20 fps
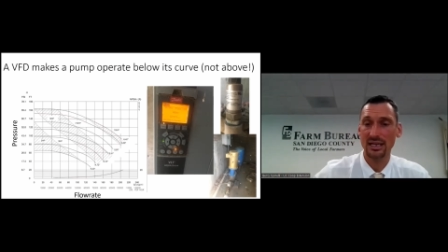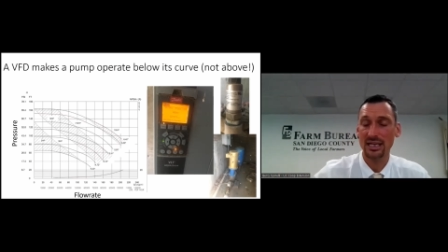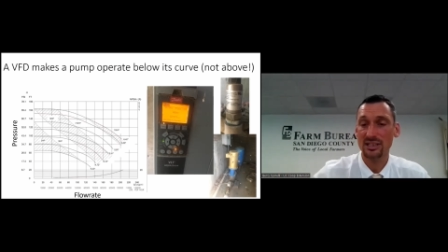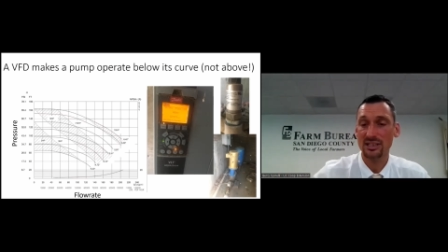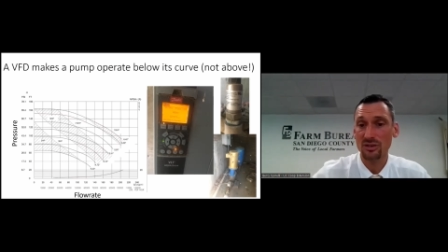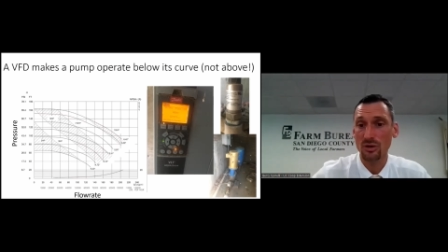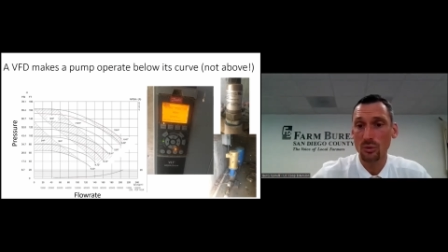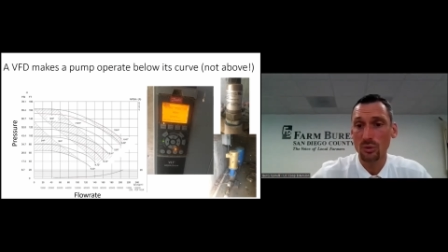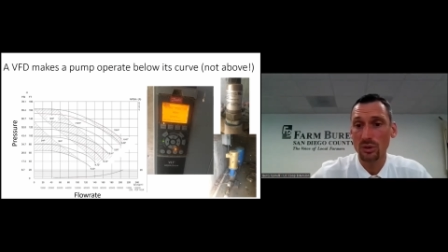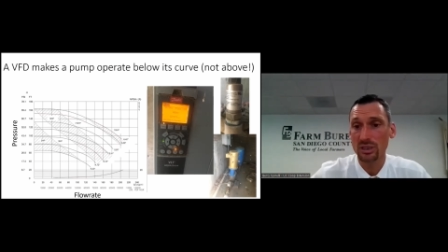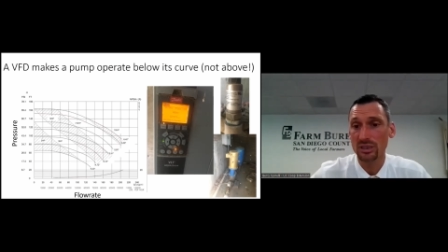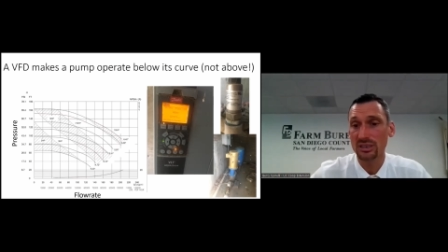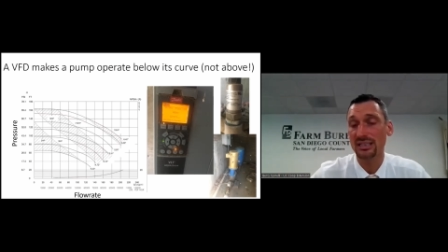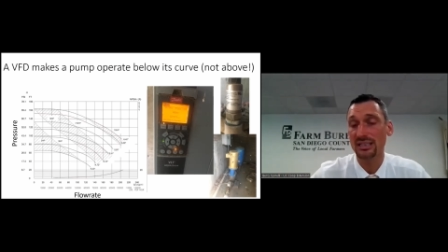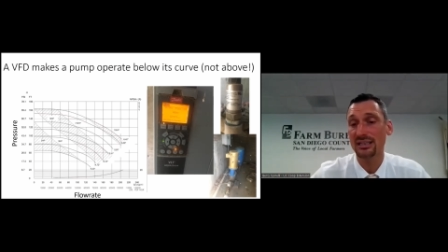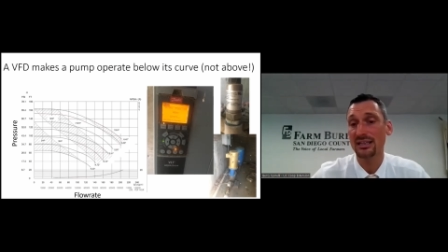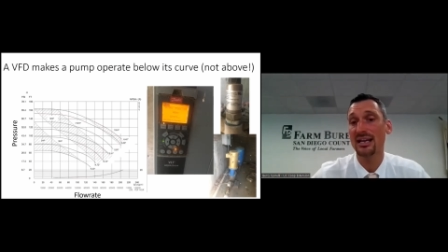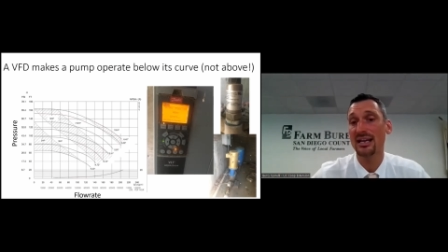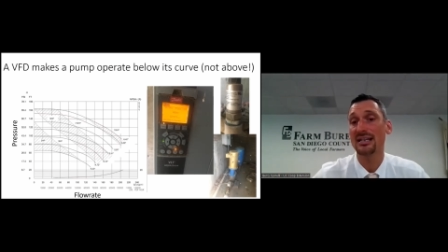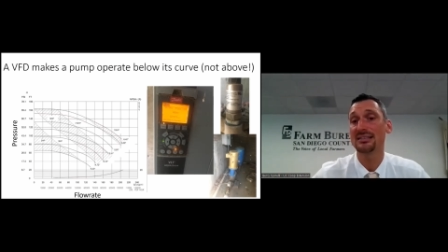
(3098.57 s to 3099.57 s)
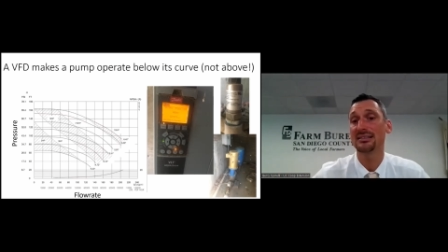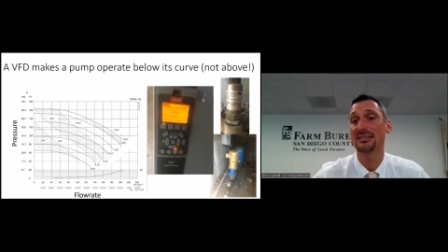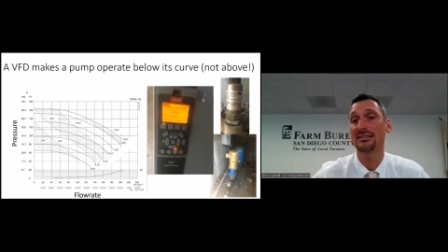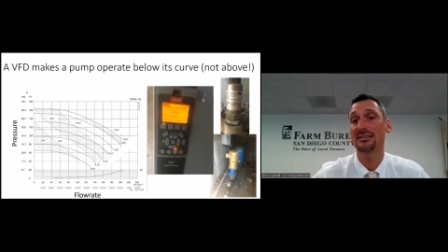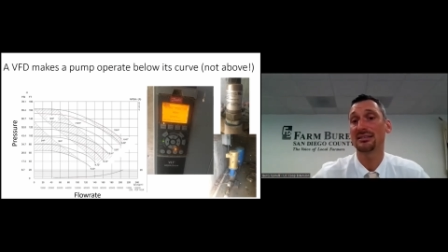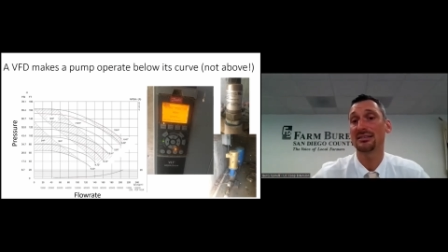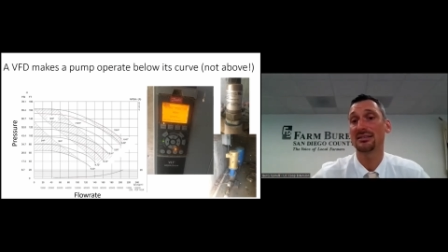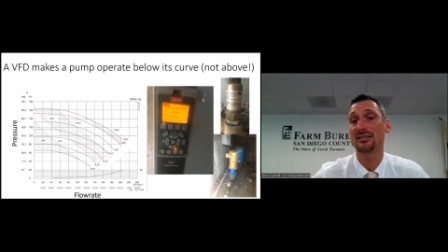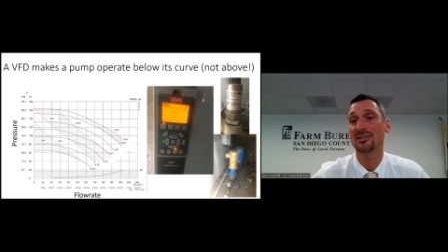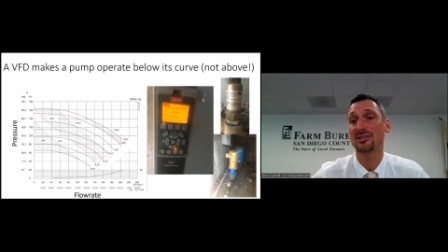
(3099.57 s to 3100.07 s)
a grower that
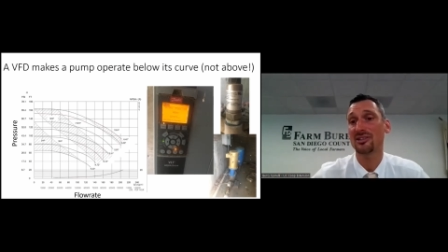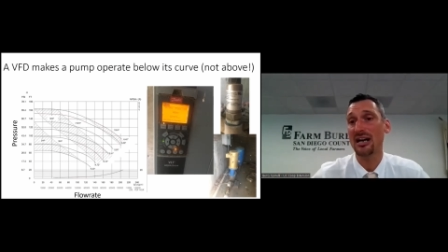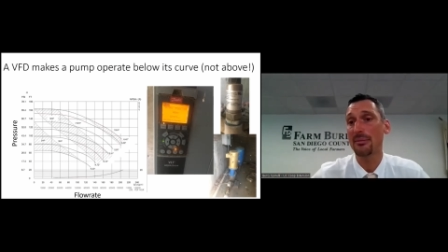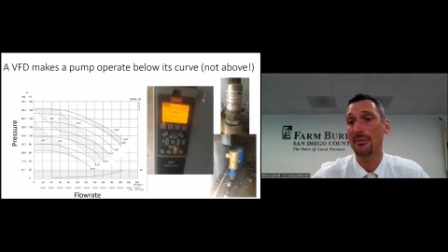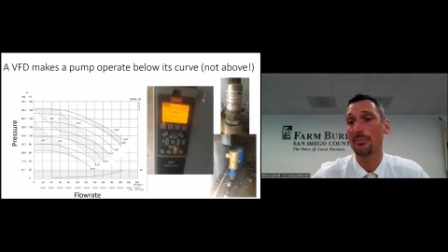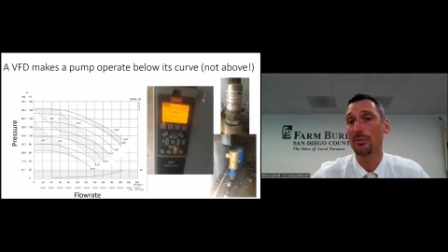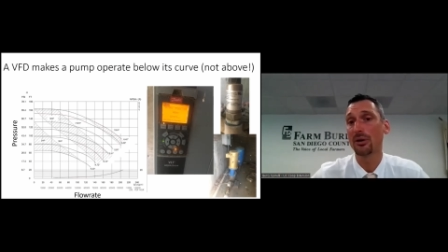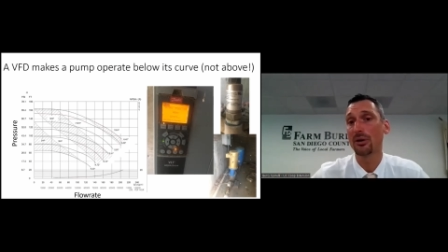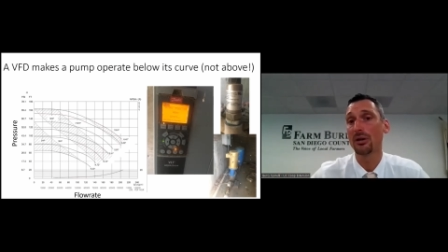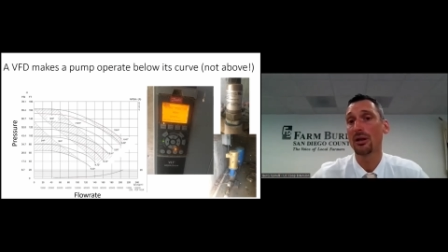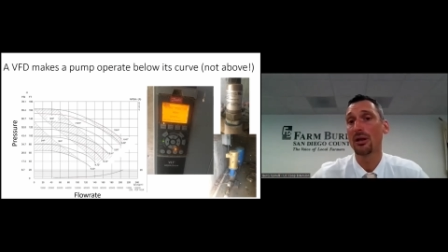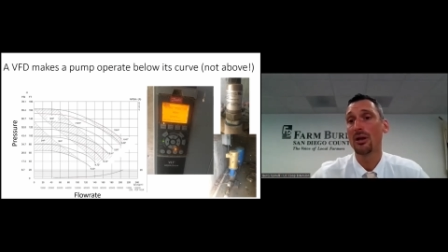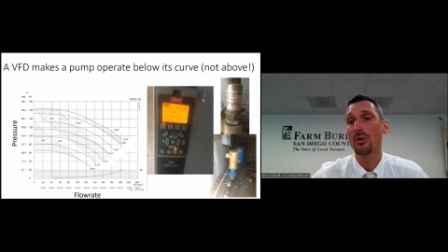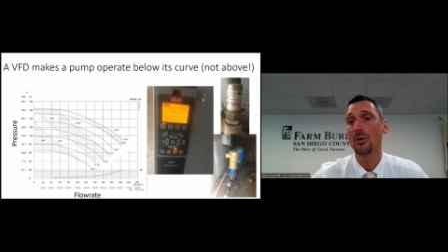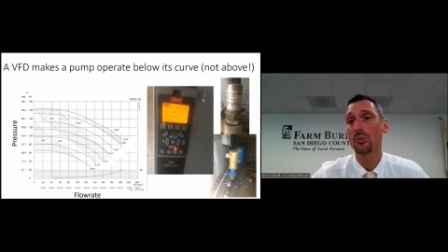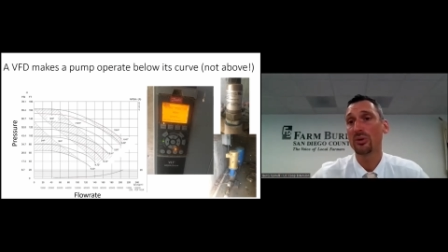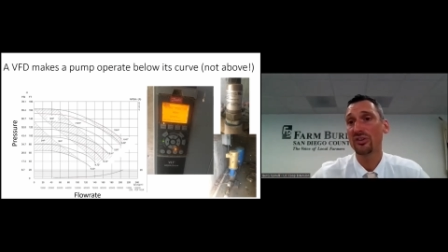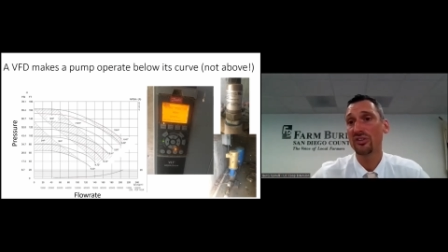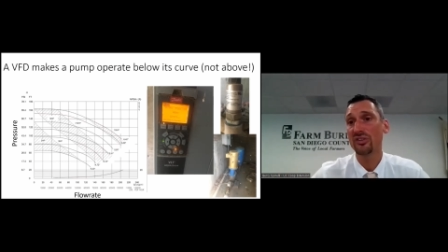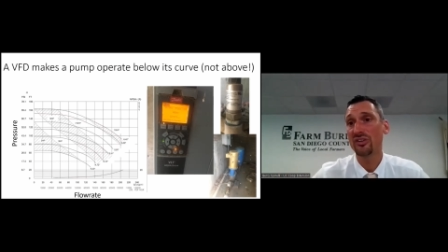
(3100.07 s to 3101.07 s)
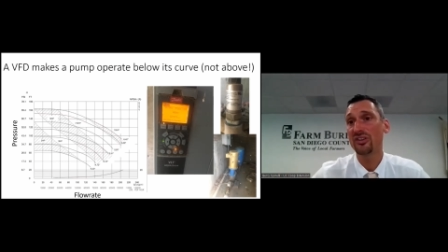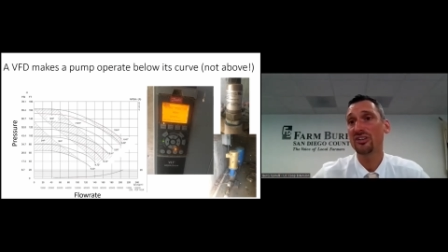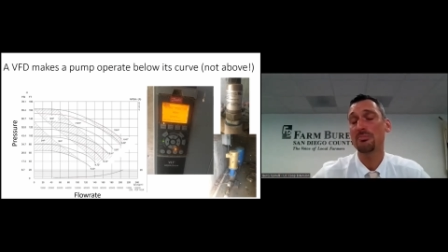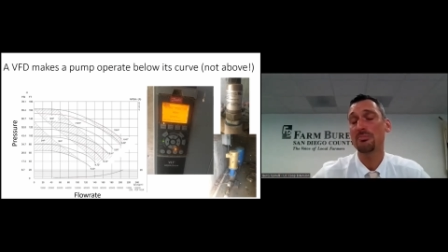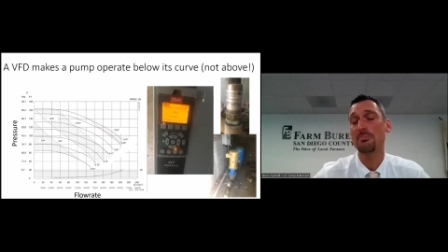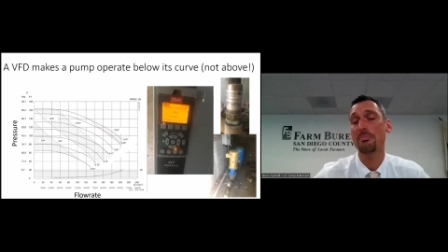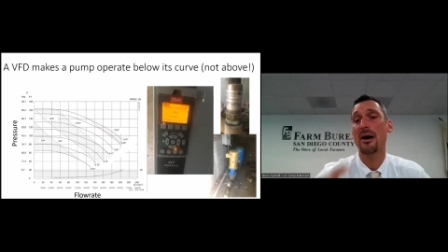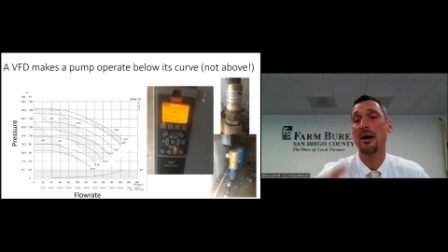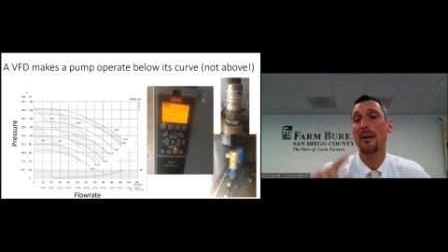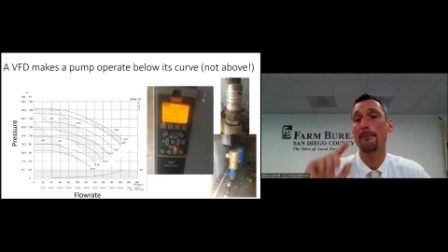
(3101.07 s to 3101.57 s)
has trouble with this
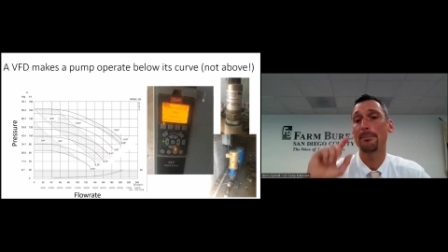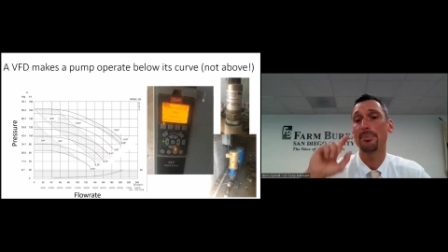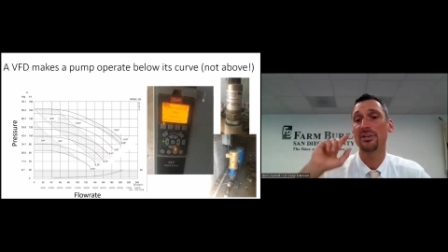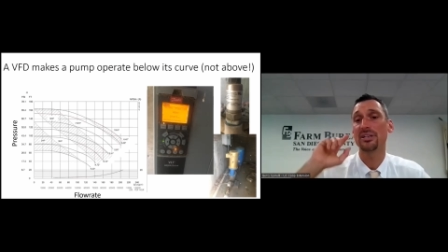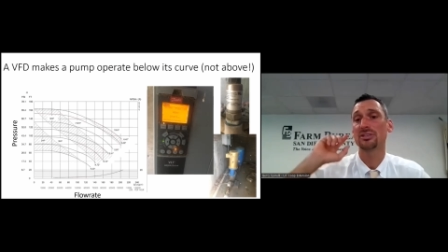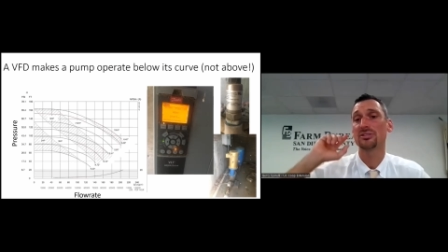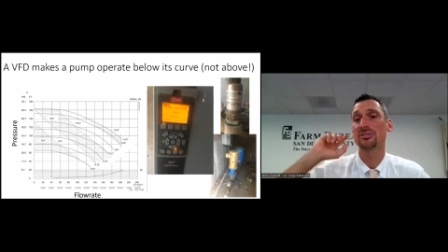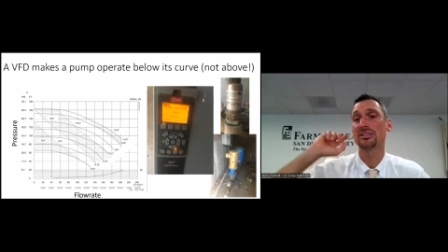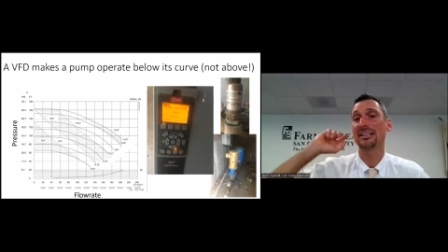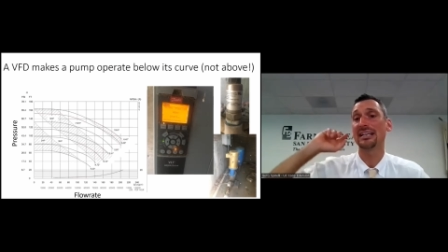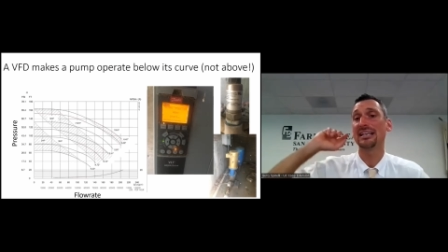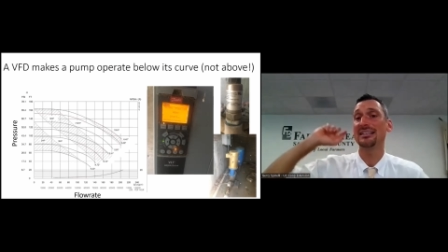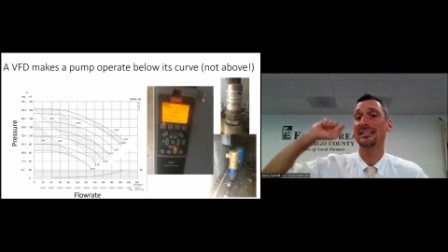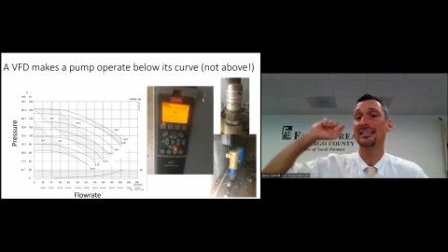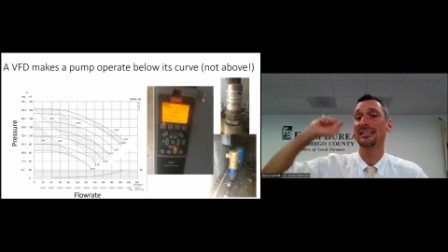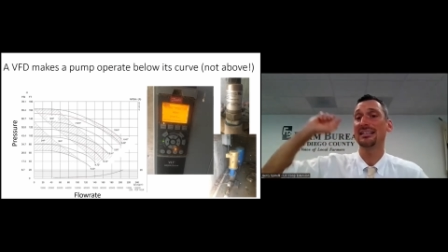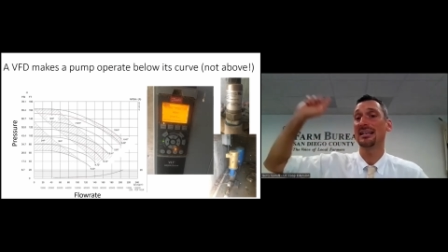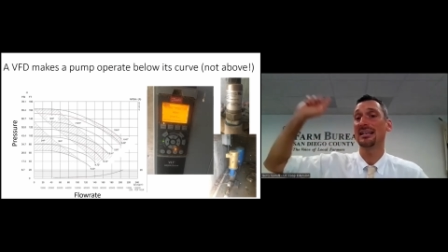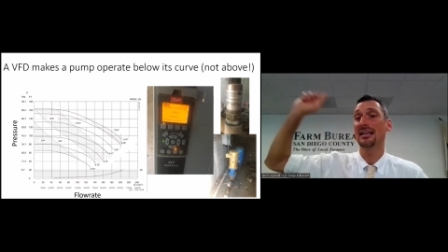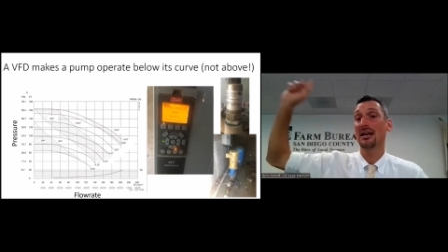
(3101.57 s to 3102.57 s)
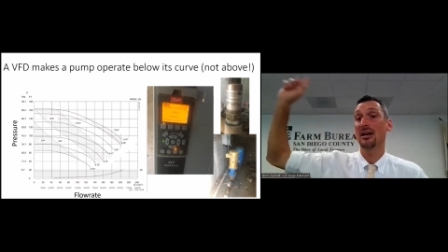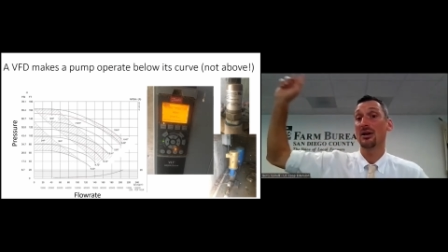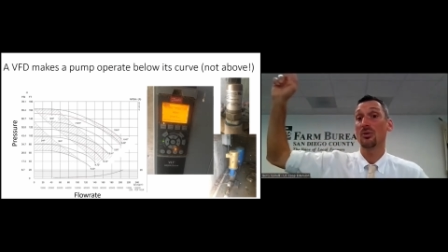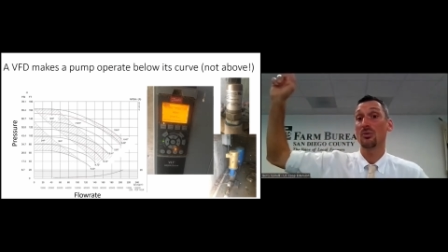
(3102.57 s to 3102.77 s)
pump irrigating